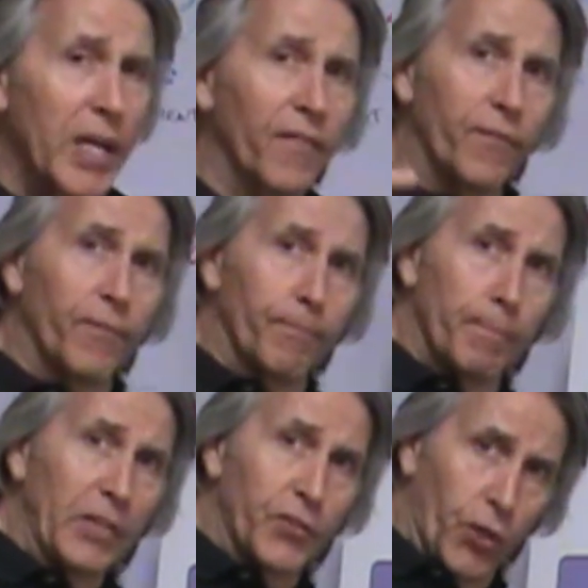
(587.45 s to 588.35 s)
have
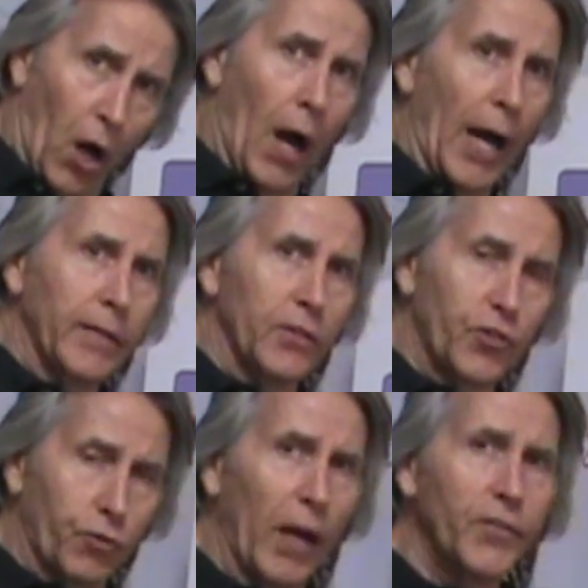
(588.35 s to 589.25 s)
been taught,
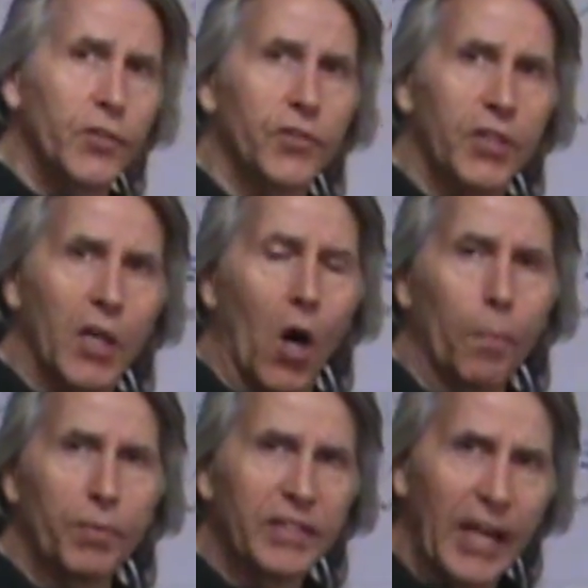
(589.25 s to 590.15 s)
stress is the
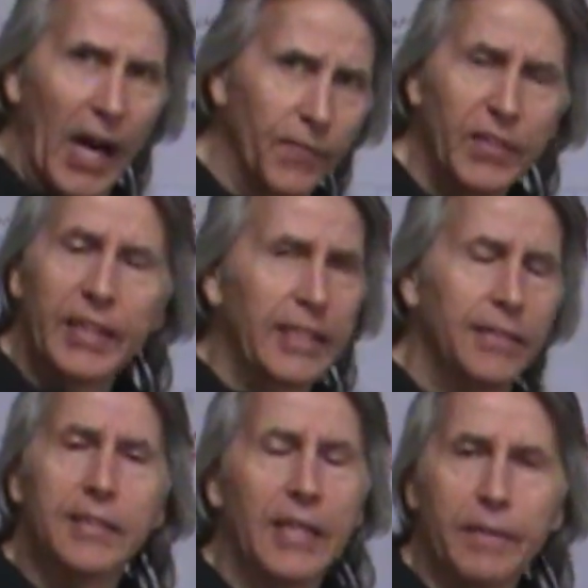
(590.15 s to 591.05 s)
culprit to everything,
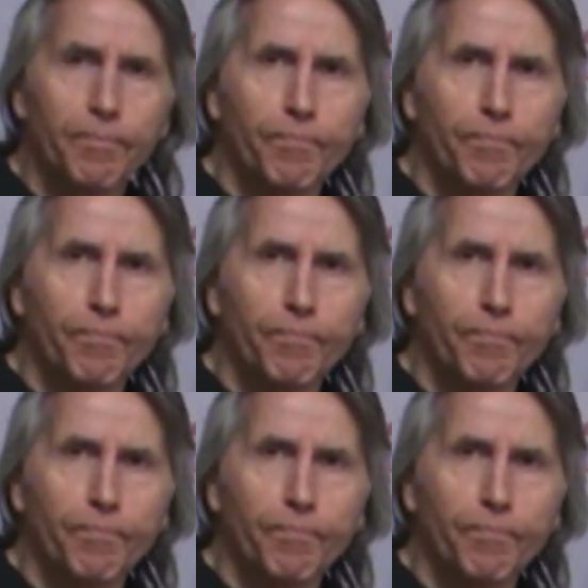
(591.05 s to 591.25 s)
isn't it?